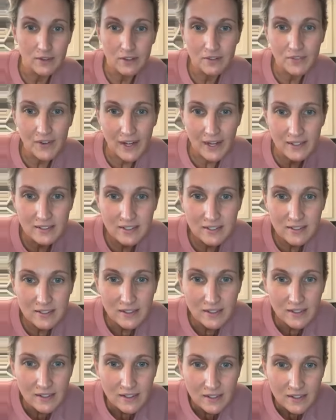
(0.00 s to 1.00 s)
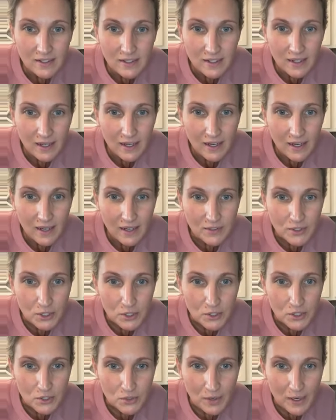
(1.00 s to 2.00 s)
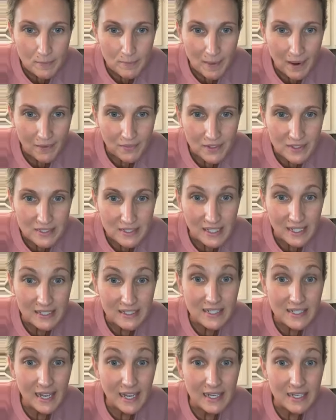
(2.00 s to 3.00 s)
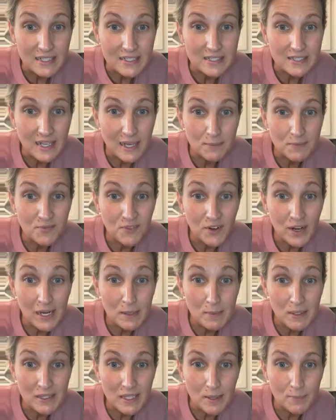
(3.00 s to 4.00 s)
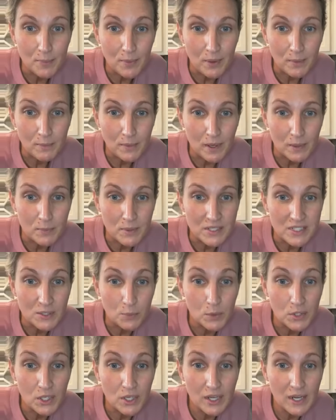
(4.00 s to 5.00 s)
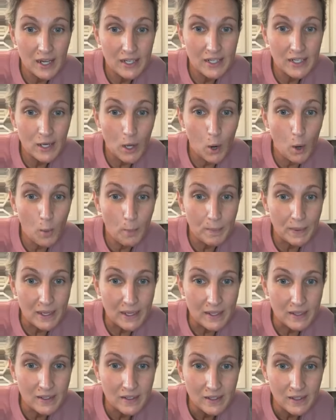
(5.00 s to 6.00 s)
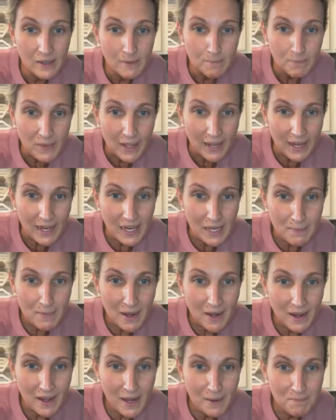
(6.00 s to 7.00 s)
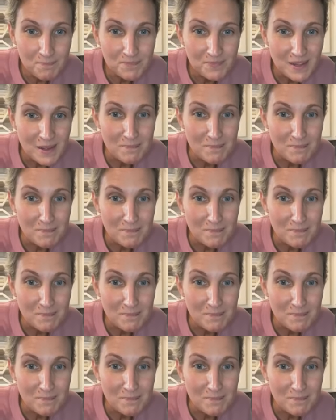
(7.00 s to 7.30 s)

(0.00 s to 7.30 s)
cook fast. Uh, do you scrape out the seeds? Yes, I forgot about that part, Barbara. So when you cut it open, hey mom,